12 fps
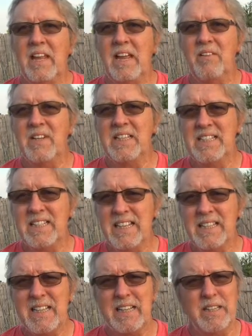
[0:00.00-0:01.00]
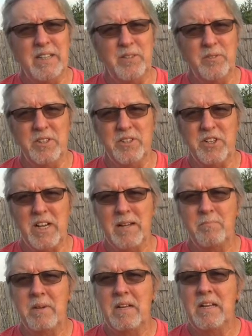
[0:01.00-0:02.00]
Having said that, they do the
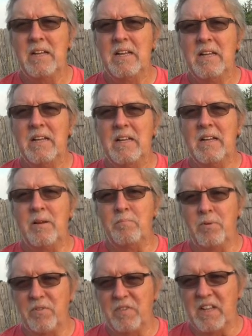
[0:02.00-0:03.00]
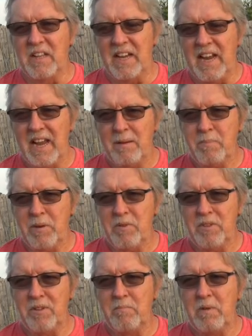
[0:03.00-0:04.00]
job. I'm perfectly happy
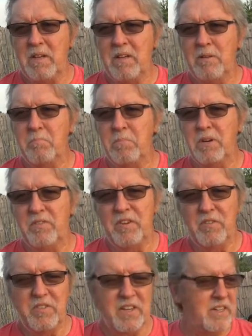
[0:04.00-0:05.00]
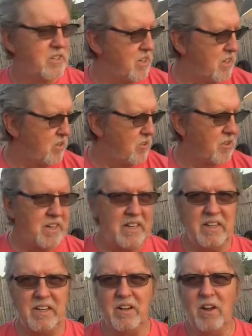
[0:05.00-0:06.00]
with them, but a few things that you'll
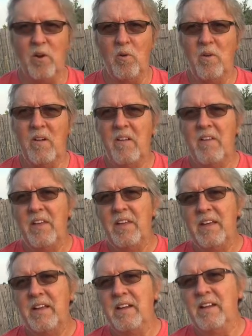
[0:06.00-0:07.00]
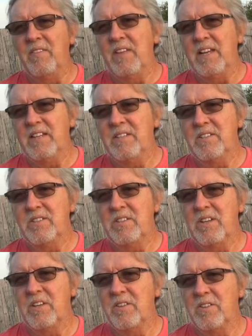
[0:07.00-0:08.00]
need to know, and that is
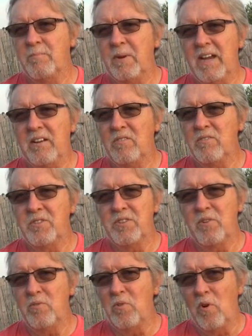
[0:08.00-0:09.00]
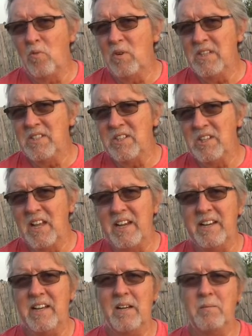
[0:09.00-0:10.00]
the panels don't always
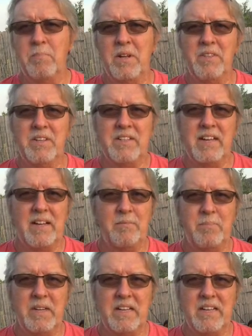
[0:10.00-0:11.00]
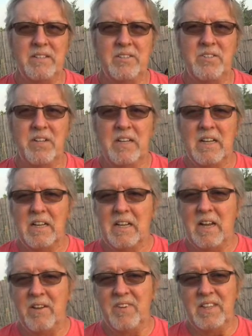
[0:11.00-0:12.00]
line up on the top edge.
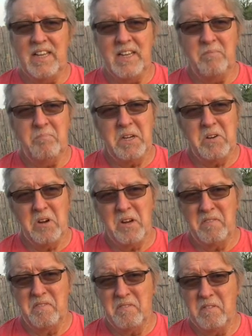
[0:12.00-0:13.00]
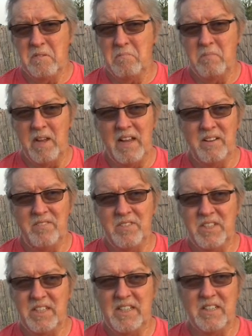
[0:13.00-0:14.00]
I mean, they could be off, I've
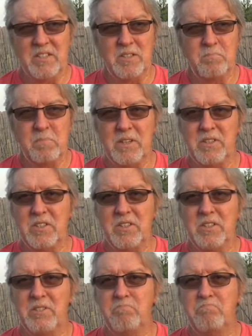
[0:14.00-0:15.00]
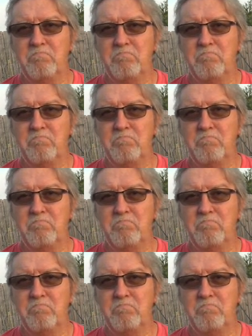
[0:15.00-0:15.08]
seen as much as